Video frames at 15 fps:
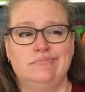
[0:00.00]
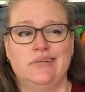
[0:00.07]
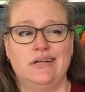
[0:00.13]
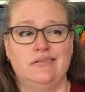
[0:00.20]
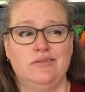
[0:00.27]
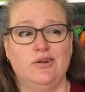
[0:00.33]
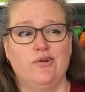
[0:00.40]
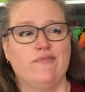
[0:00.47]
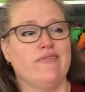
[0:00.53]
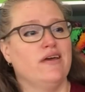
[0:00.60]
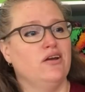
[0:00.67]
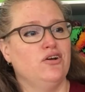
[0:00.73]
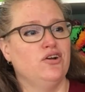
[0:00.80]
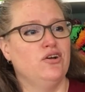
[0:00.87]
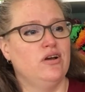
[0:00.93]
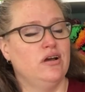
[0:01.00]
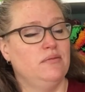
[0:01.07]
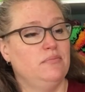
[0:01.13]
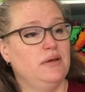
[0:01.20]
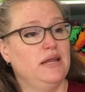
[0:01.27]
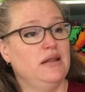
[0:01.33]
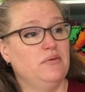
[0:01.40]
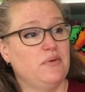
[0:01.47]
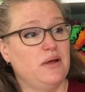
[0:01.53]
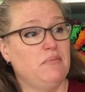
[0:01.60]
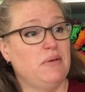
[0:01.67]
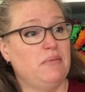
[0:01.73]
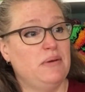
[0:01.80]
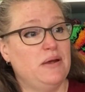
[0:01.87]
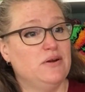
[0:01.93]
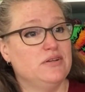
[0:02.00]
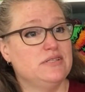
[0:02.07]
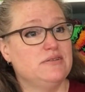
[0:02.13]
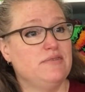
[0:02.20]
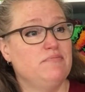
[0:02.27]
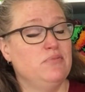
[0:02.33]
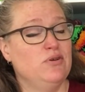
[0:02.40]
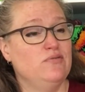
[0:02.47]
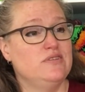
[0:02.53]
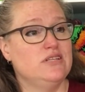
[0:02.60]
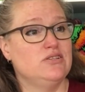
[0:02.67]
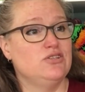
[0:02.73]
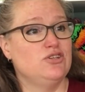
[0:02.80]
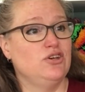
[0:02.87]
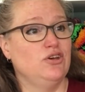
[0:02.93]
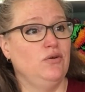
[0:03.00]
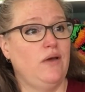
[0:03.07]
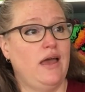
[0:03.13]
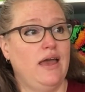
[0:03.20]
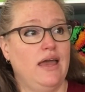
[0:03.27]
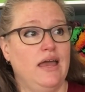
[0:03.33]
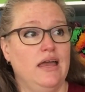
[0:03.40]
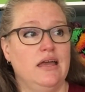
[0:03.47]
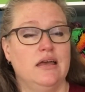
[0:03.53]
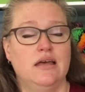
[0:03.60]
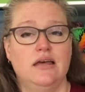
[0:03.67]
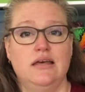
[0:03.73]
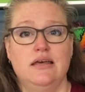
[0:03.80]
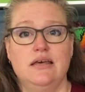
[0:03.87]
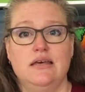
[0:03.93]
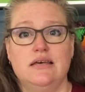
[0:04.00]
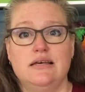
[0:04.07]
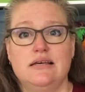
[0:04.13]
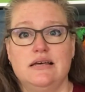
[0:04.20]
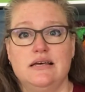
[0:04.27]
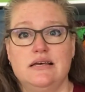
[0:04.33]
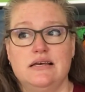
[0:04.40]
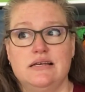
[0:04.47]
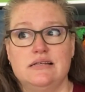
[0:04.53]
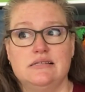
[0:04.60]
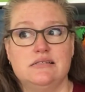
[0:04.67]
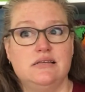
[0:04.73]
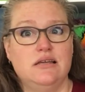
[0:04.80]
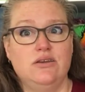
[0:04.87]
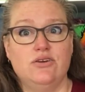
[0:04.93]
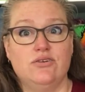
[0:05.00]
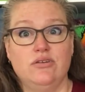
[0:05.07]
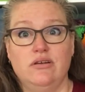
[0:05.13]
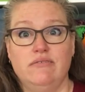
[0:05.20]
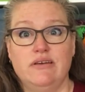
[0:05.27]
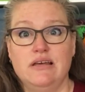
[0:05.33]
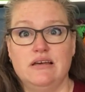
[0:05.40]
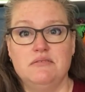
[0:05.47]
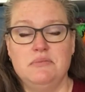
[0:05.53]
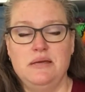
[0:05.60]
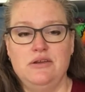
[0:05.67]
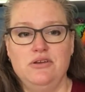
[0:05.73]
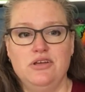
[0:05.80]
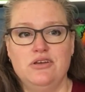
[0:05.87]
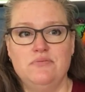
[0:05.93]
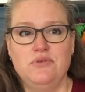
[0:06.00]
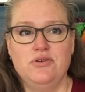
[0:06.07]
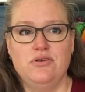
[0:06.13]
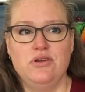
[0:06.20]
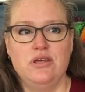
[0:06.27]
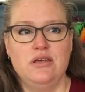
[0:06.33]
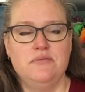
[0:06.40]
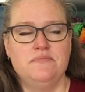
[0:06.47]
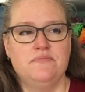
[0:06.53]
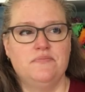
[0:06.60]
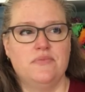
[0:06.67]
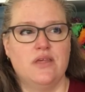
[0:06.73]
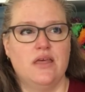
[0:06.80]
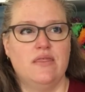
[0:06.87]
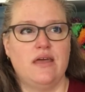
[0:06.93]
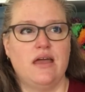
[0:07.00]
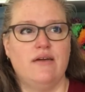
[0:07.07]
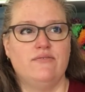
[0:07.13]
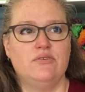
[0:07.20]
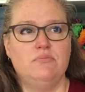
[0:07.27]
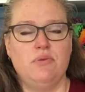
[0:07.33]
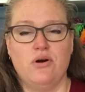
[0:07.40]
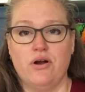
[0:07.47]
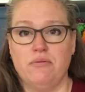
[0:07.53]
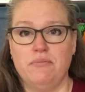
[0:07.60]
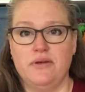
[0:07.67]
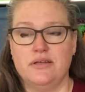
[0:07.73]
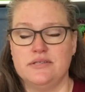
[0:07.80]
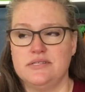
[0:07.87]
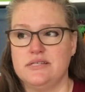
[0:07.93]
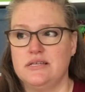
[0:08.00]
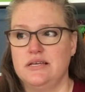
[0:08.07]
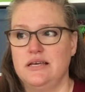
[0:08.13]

I don't know if they are or not, but anyway, my parents have moved into a senior living community, and they have an apartment,